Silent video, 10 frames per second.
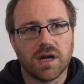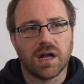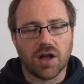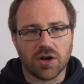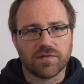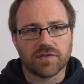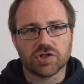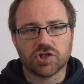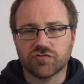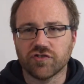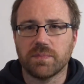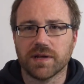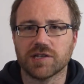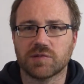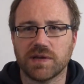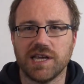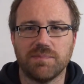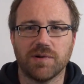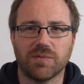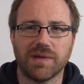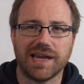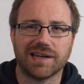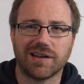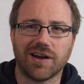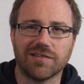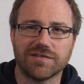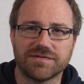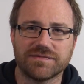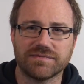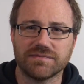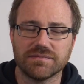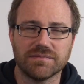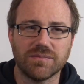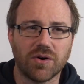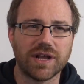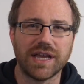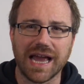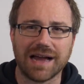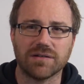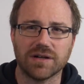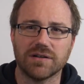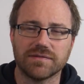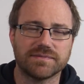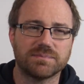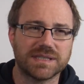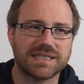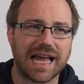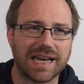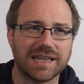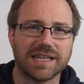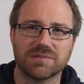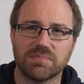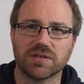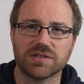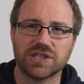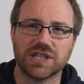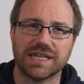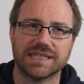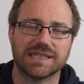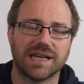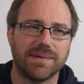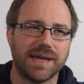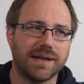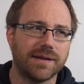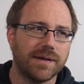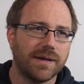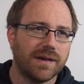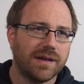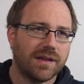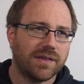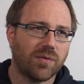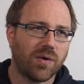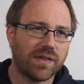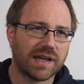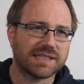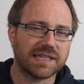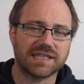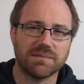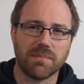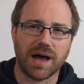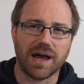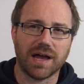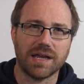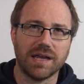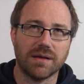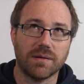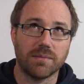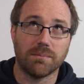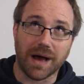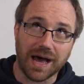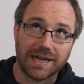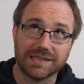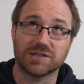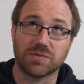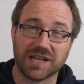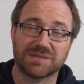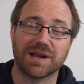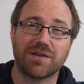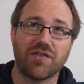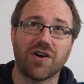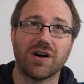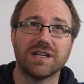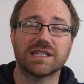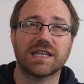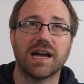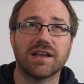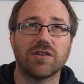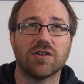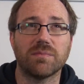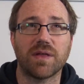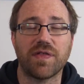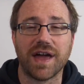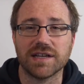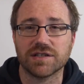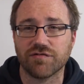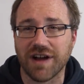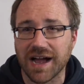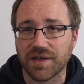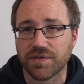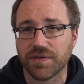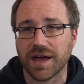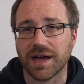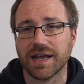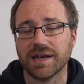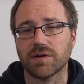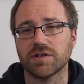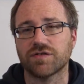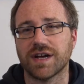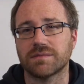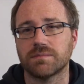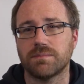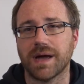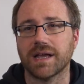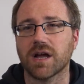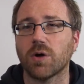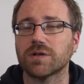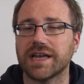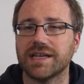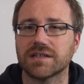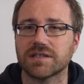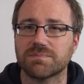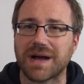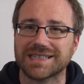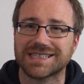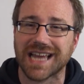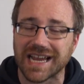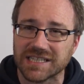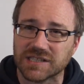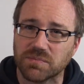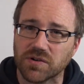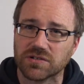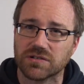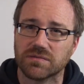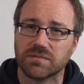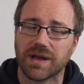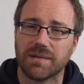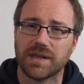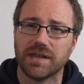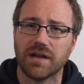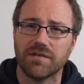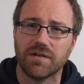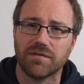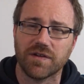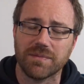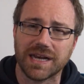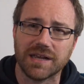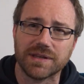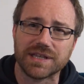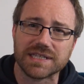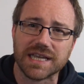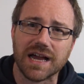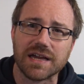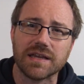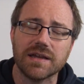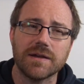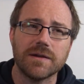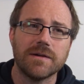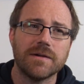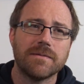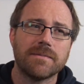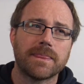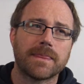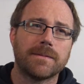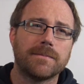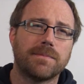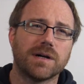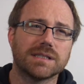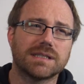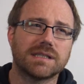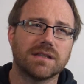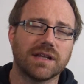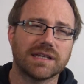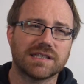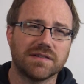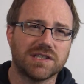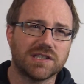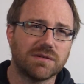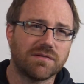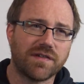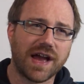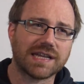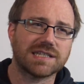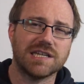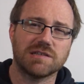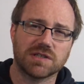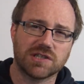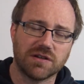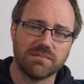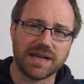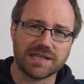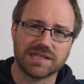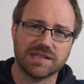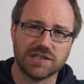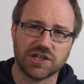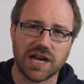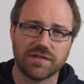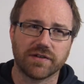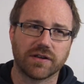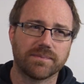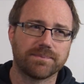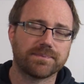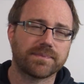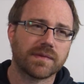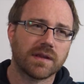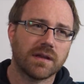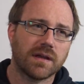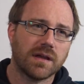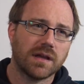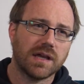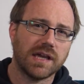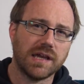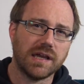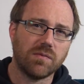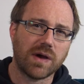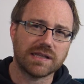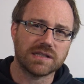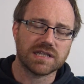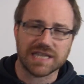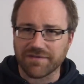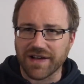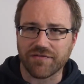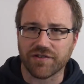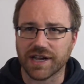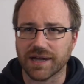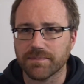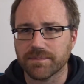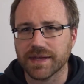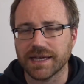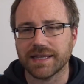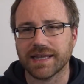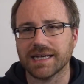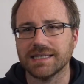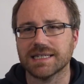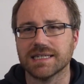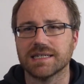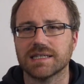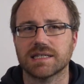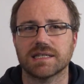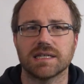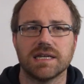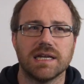lot of unscrupulous people made a lot of money out of selling this bullshit. I mean, the one that sticks in my mind as well as my craw is a guy called Matthias Rath. And anyone who's read Ben Goldacre's Bad Science book might be familiar with this guy, but not necessarily to do with vaccines, but to do with medicine in general. He went to South Africa in the 90s